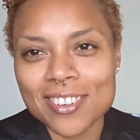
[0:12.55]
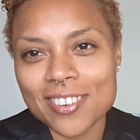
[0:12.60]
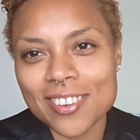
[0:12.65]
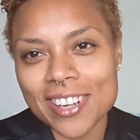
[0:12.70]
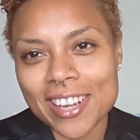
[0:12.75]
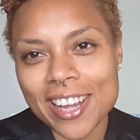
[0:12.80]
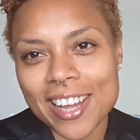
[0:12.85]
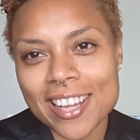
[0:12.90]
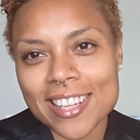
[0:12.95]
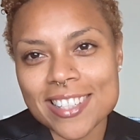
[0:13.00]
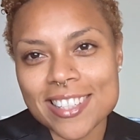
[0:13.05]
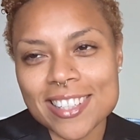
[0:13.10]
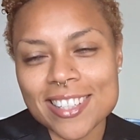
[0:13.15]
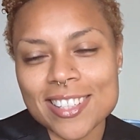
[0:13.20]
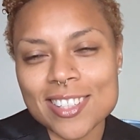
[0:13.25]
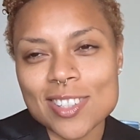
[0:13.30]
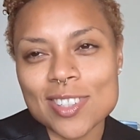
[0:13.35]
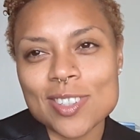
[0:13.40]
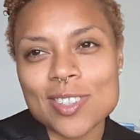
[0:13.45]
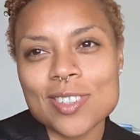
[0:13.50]
it has a
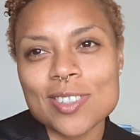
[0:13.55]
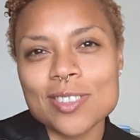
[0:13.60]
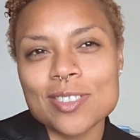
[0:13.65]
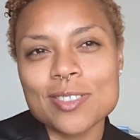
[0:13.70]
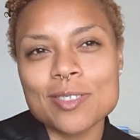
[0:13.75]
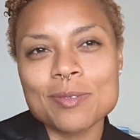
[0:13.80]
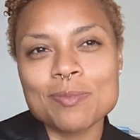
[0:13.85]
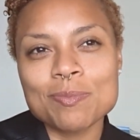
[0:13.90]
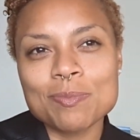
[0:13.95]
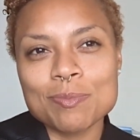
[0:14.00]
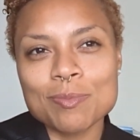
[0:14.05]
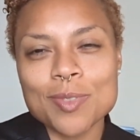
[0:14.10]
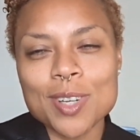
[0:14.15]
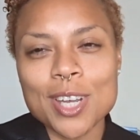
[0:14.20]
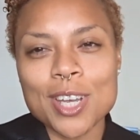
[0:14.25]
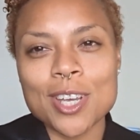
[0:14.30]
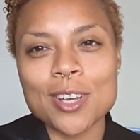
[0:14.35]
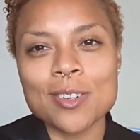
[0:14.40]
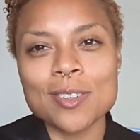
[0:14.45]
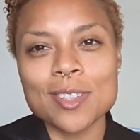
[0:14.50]
little
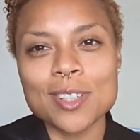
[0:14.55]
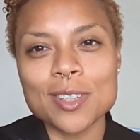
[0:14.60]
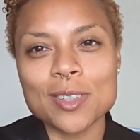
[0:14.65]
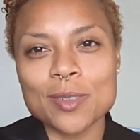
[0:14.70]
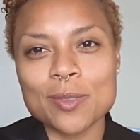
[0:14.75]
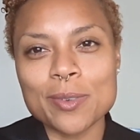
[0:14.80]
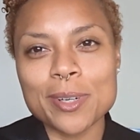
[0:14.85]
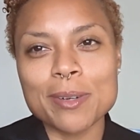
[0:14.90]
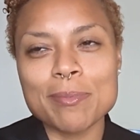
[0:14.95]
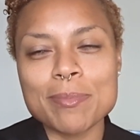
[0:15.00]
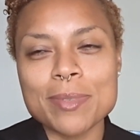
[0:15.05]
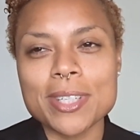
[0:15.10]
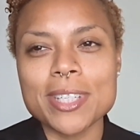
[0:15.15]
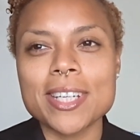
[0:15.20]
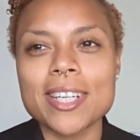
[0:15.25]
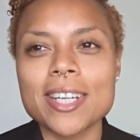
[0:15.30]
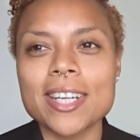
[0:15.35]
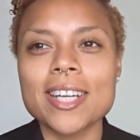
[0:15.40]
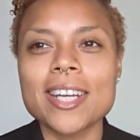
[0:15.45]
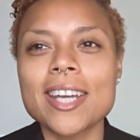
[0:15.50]
cute little
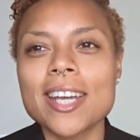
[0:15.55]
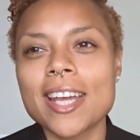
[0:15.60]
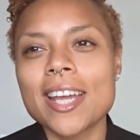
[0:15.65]
whimsy